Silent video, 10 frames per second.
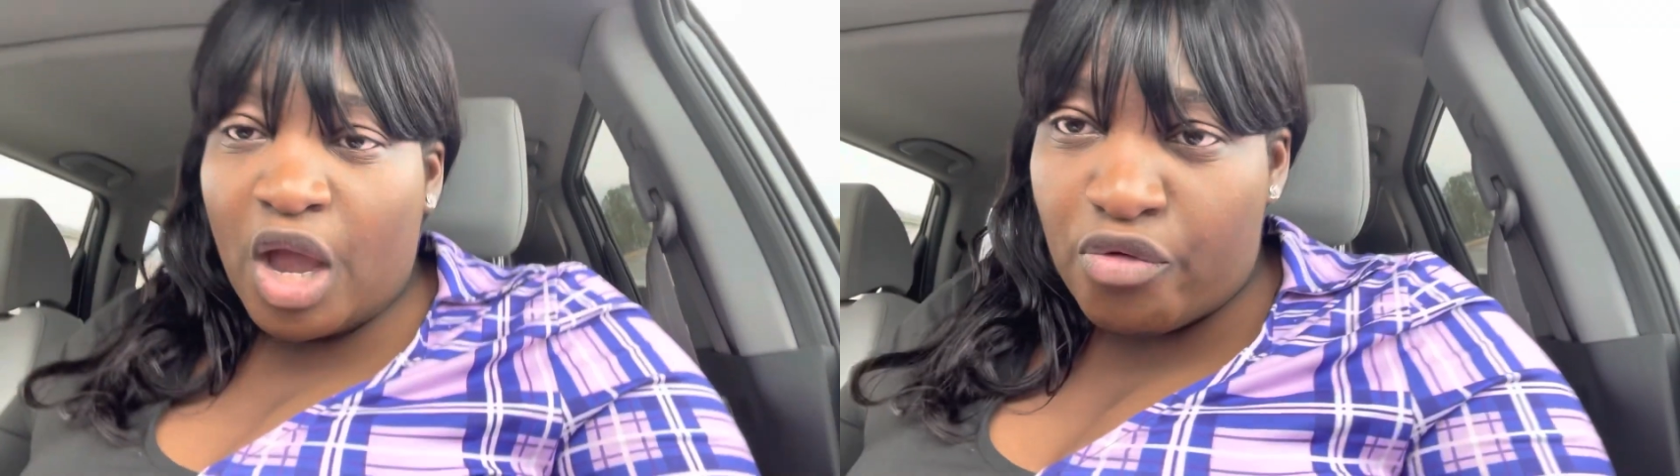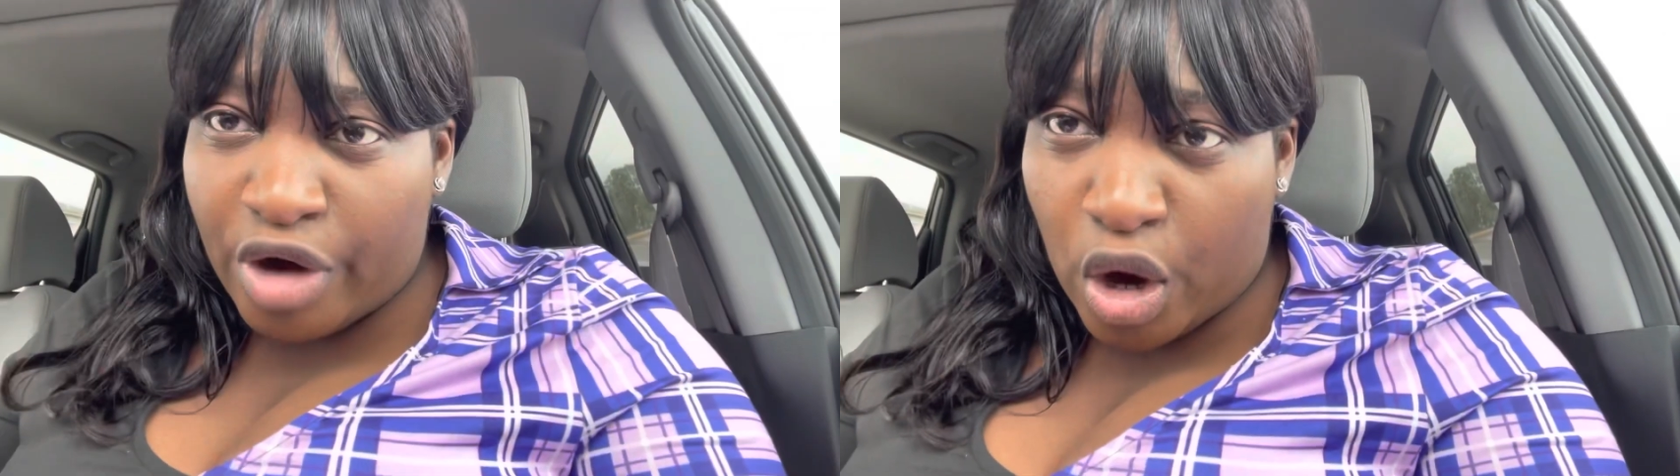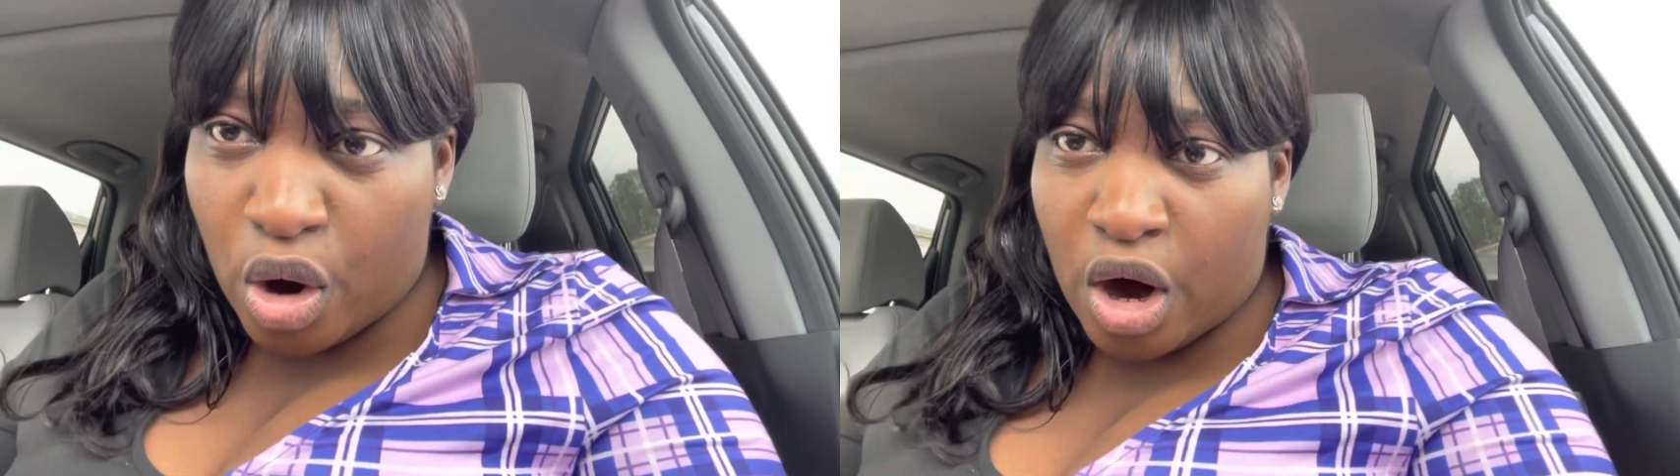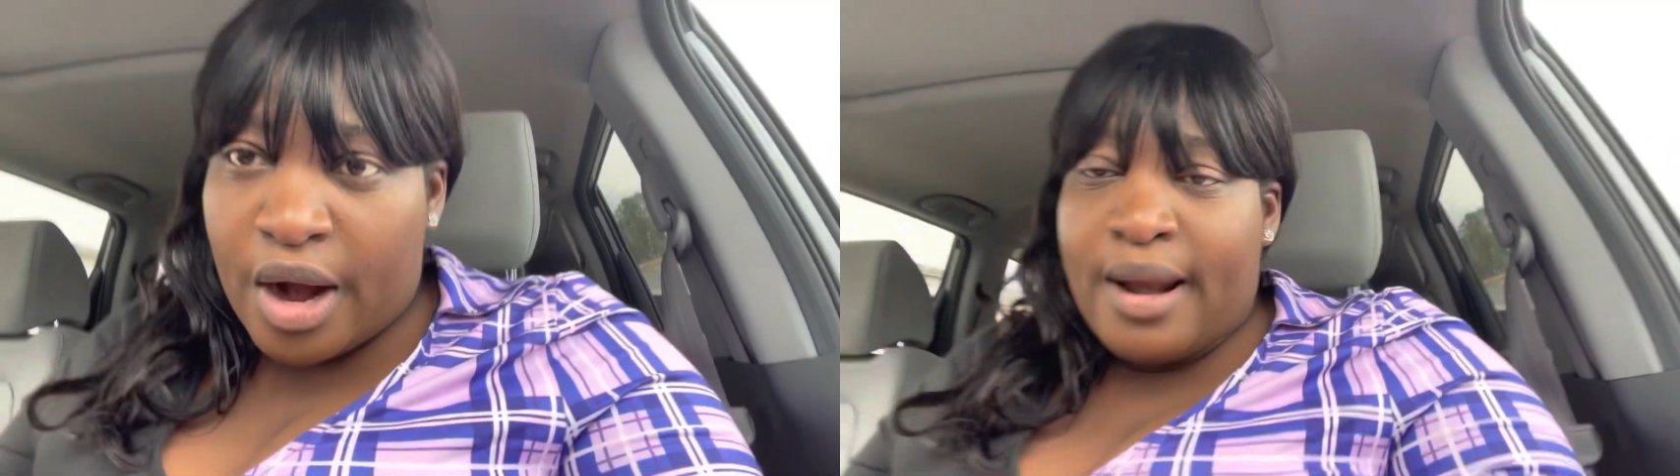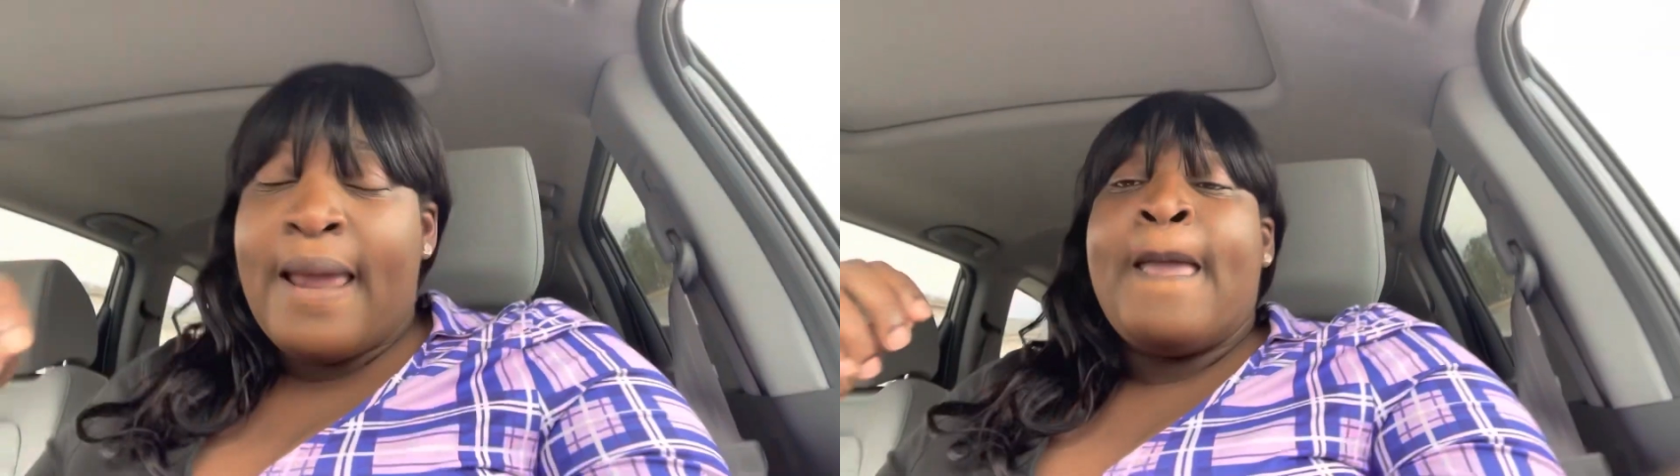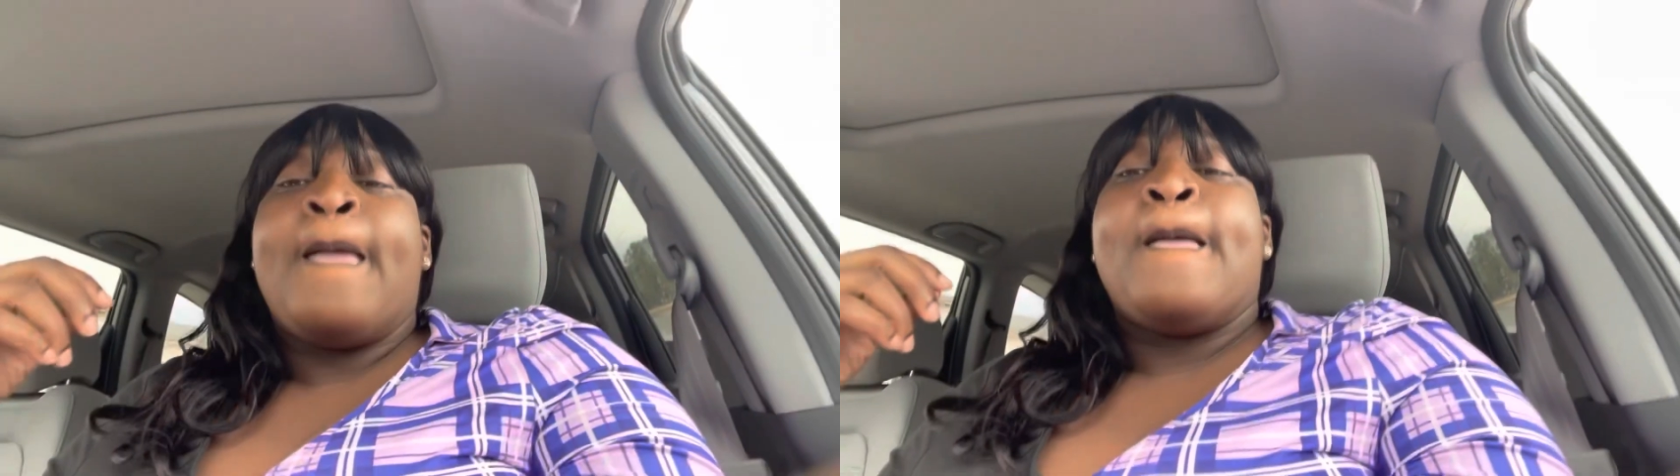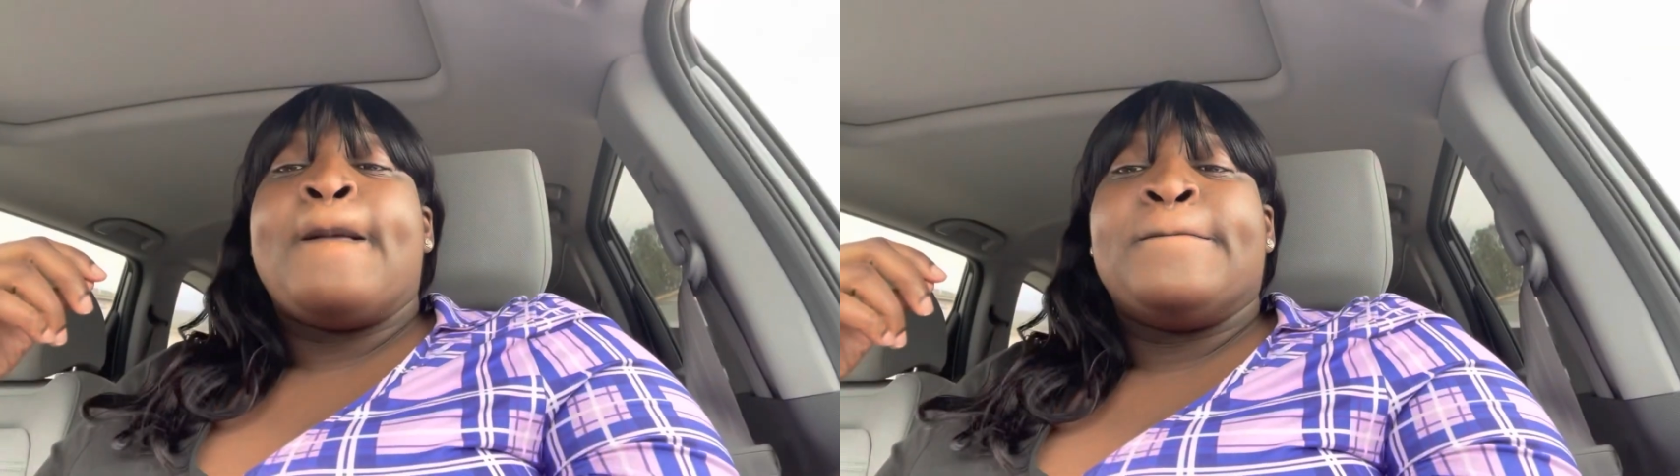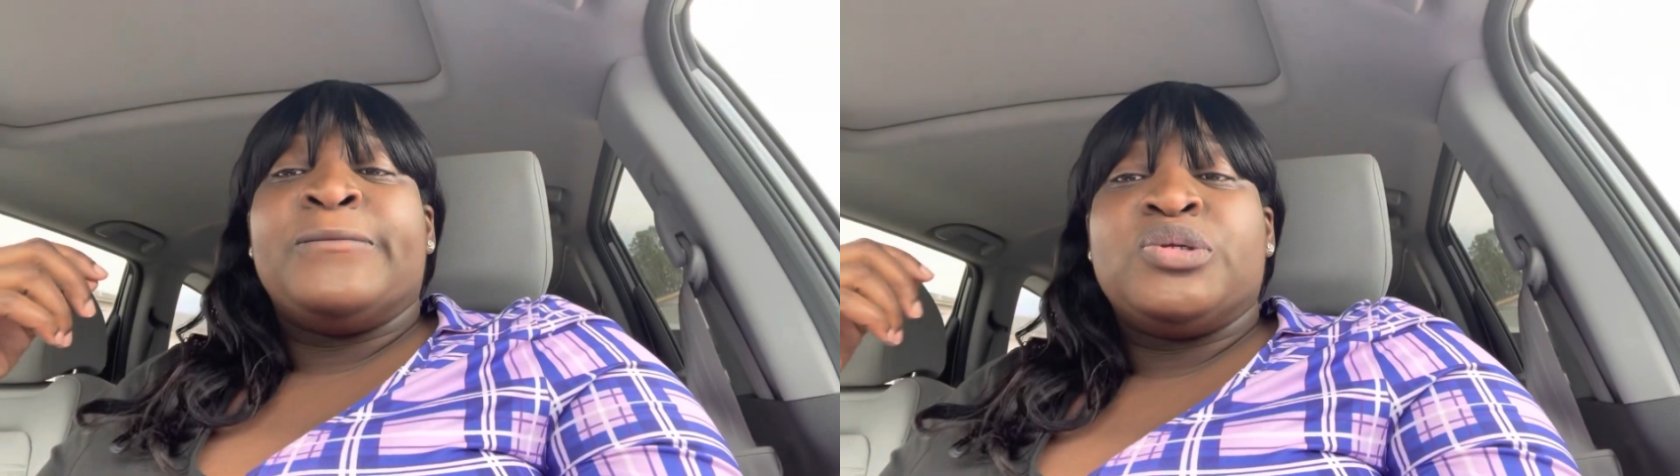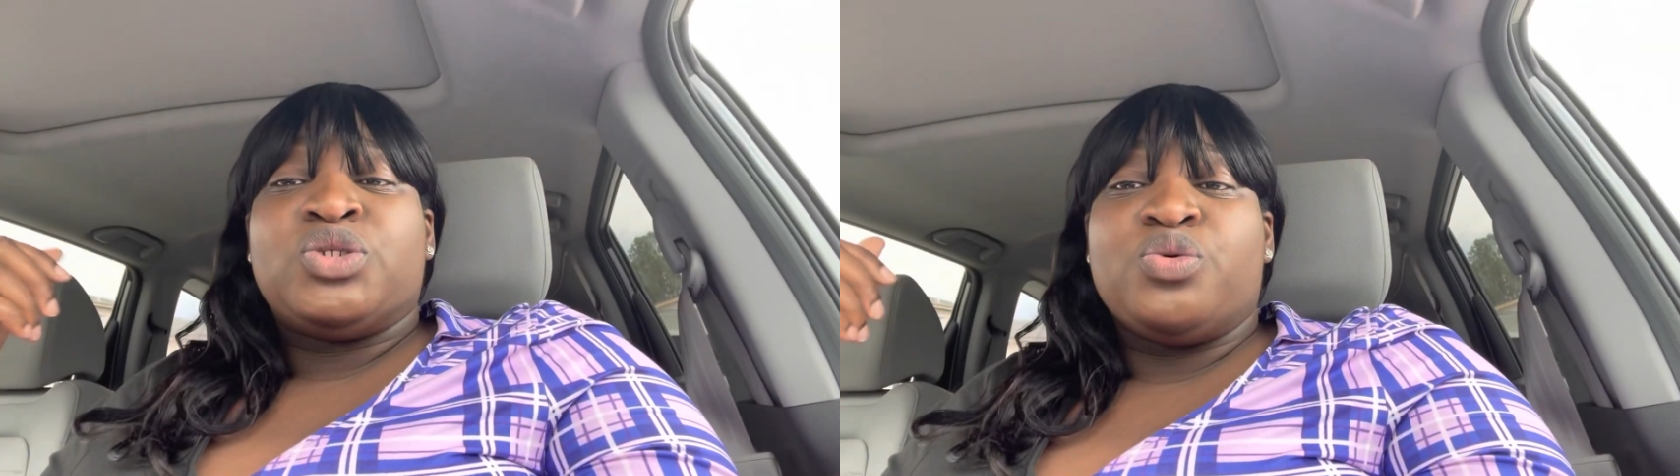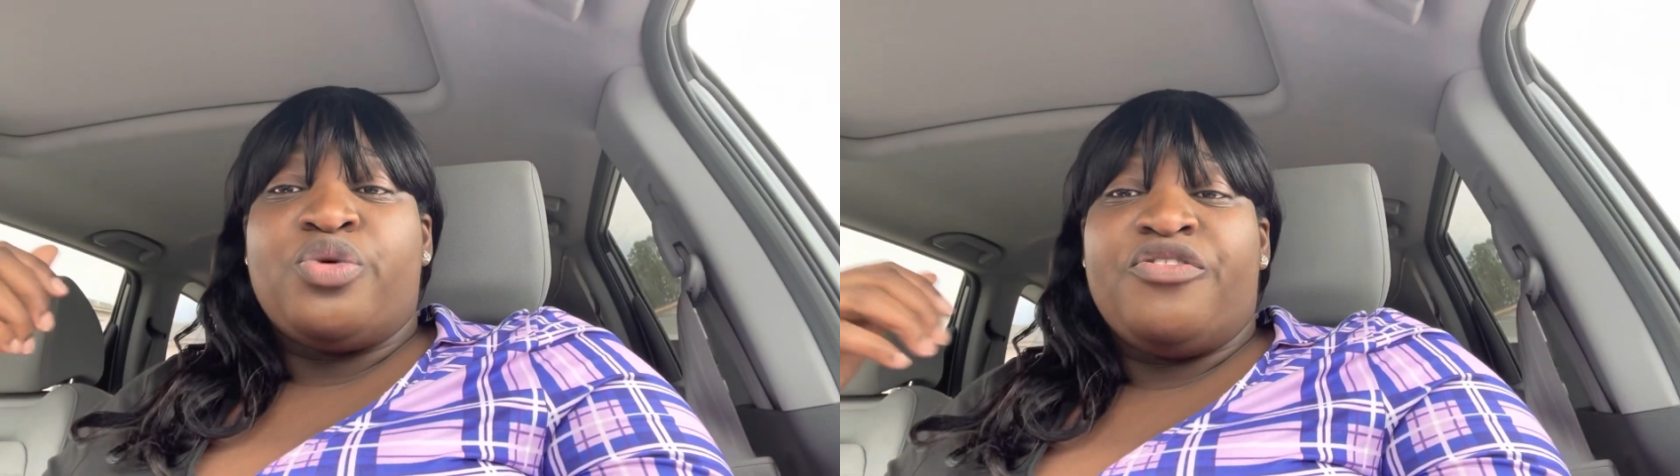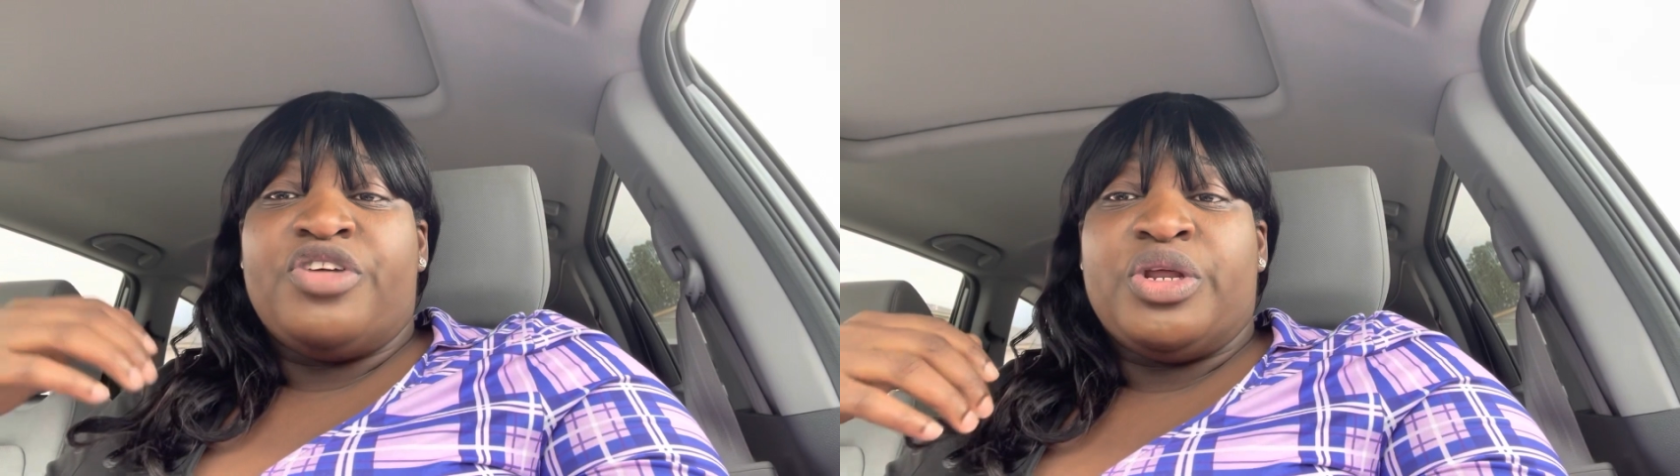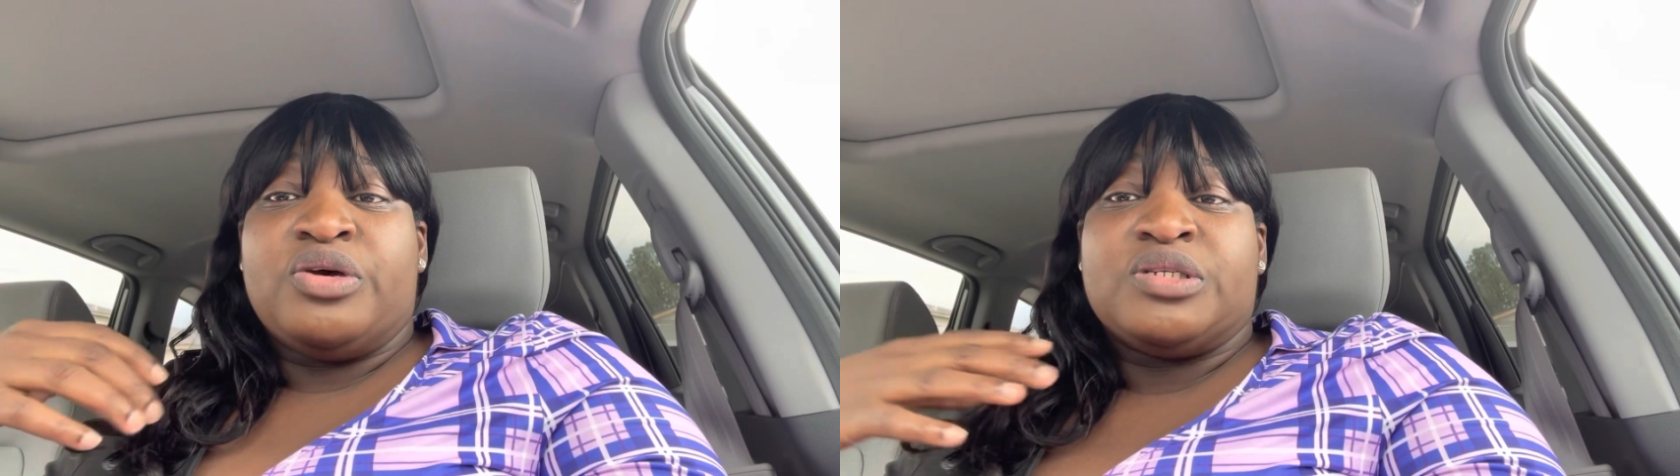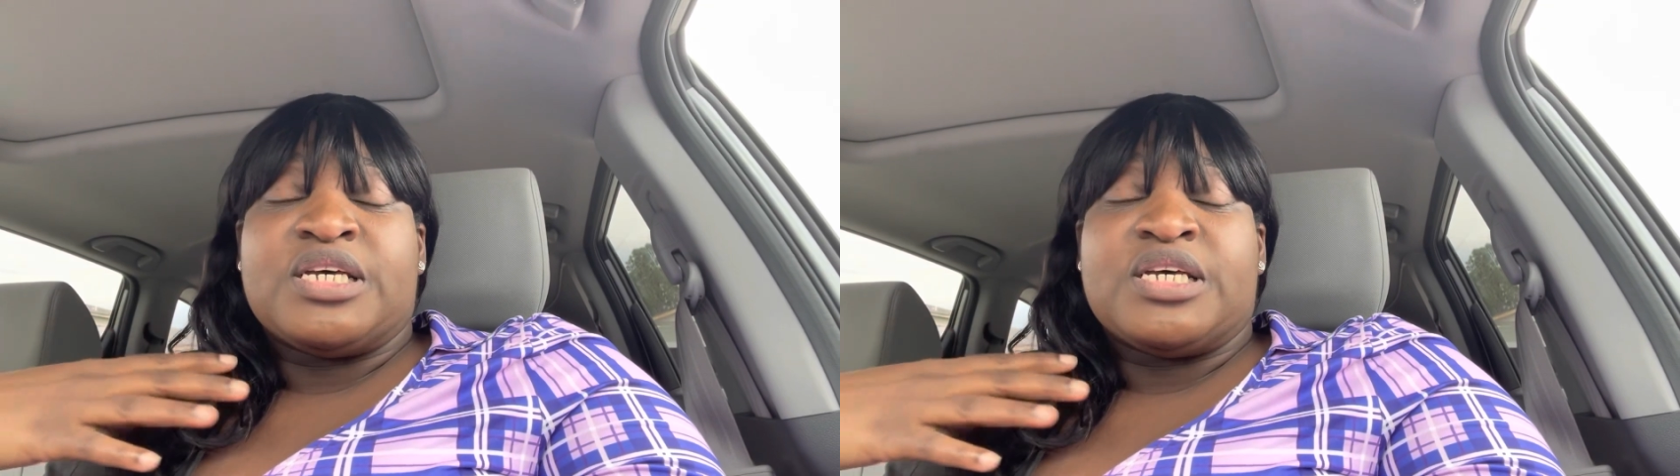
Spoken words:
record 2 more videos,